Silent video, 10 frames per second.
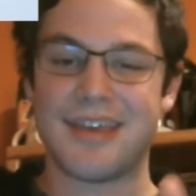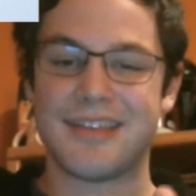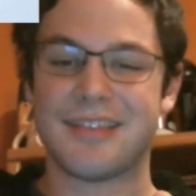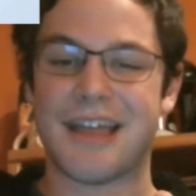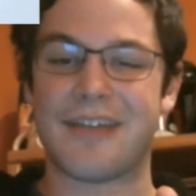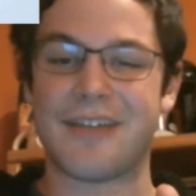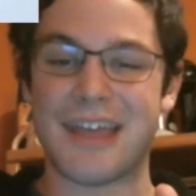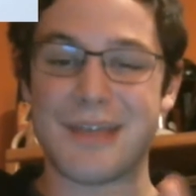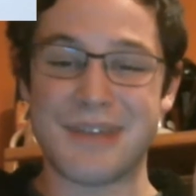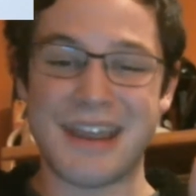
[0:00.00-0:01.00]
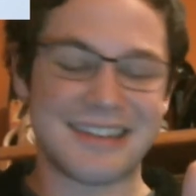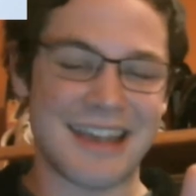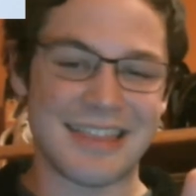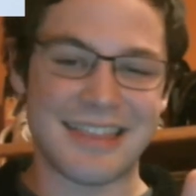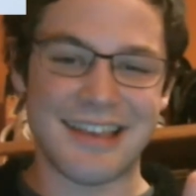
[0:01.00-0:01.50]
Like, I really
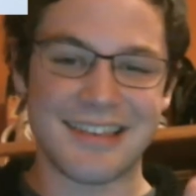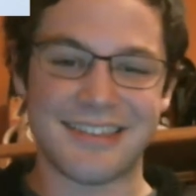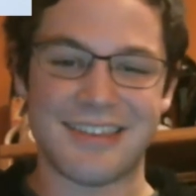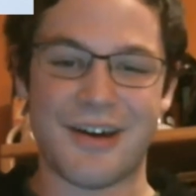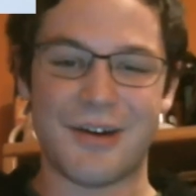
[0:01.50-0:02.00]
appreciate this. So